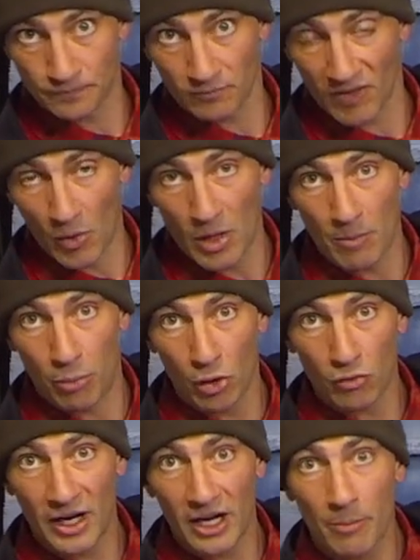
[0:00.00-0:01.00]
that we can put
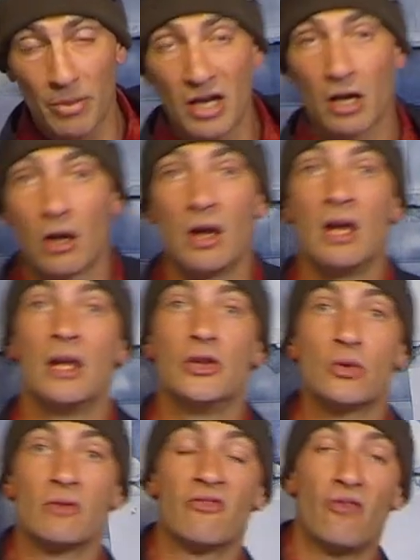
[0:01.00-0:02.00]
right up here.
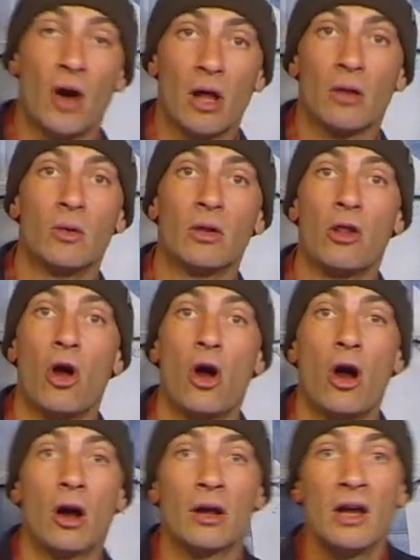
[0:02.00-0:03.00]
You can follow
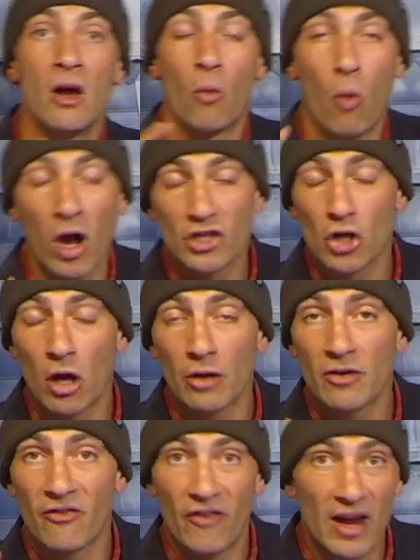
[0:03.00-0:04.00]
along, watch all
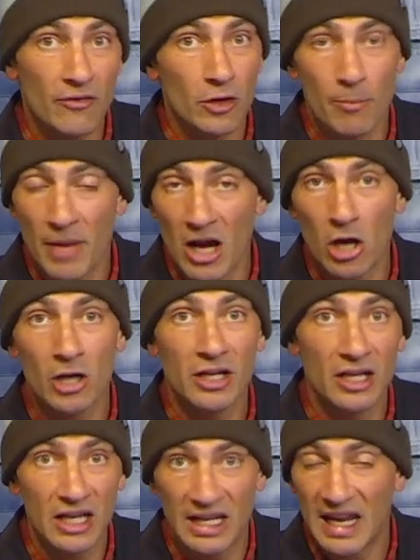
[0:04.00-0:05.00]
your favorite
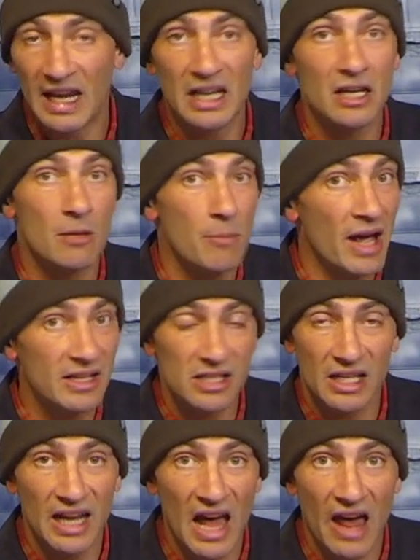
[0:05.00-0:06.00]
American, Canadian, and
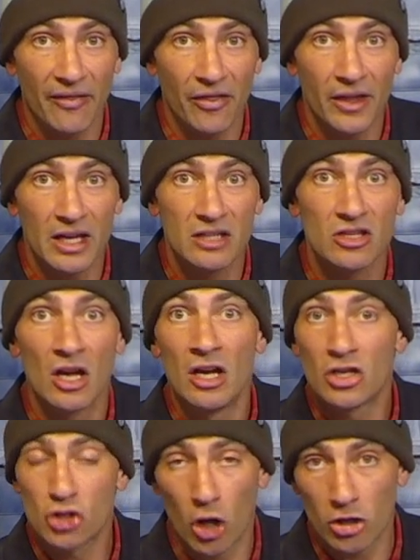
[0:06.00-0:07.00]
Mexican athletes,
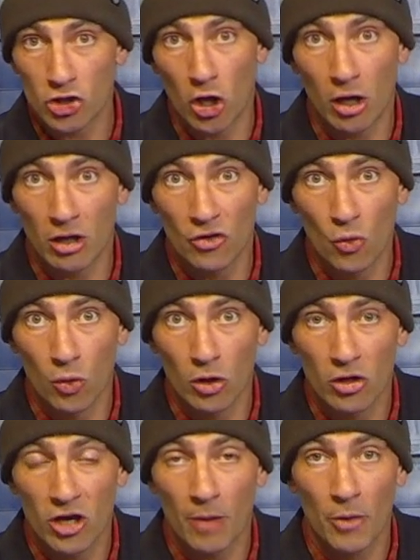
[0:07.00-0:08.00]
charge your heart on the
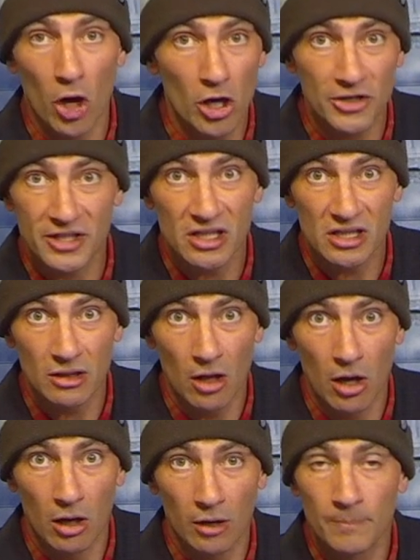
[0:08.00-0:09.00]
World Cup all season
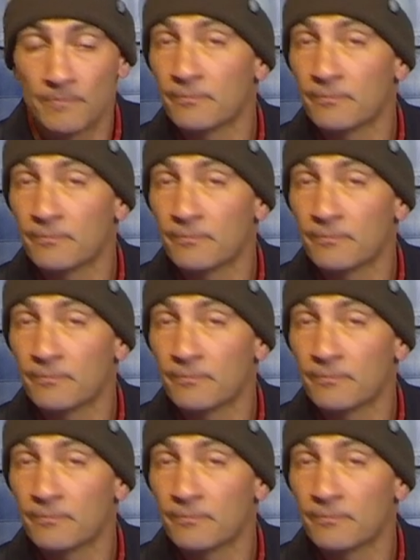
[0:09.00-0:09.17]
long.